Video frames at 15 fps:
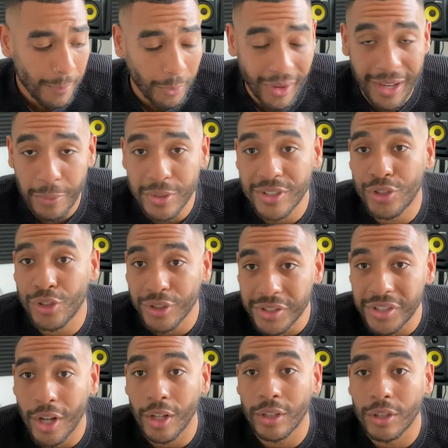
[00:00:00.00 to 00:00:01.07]
but it was
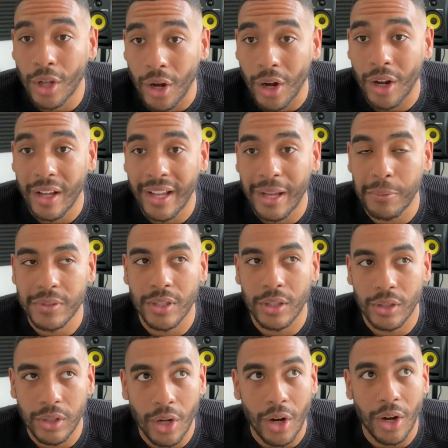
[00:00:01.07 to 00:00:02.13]
just a lot, it was a
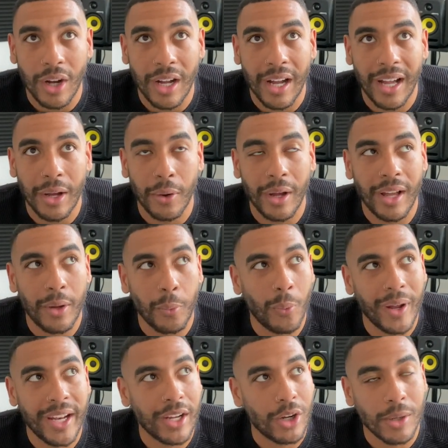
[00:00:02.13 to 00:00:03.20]
lot.
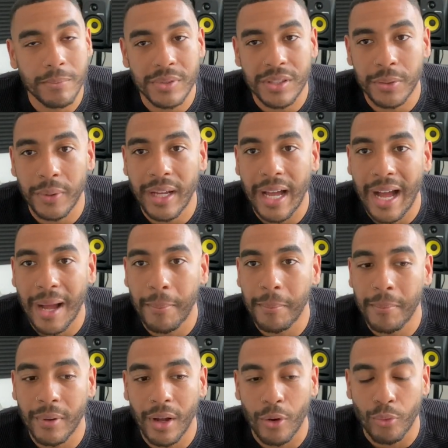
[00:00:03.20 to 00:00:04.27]
When it comes to it,
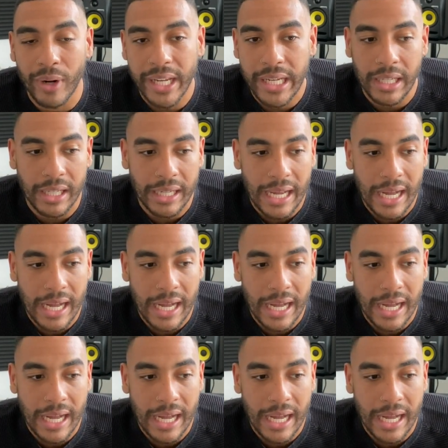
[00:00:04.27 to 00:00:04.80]
I'm a regular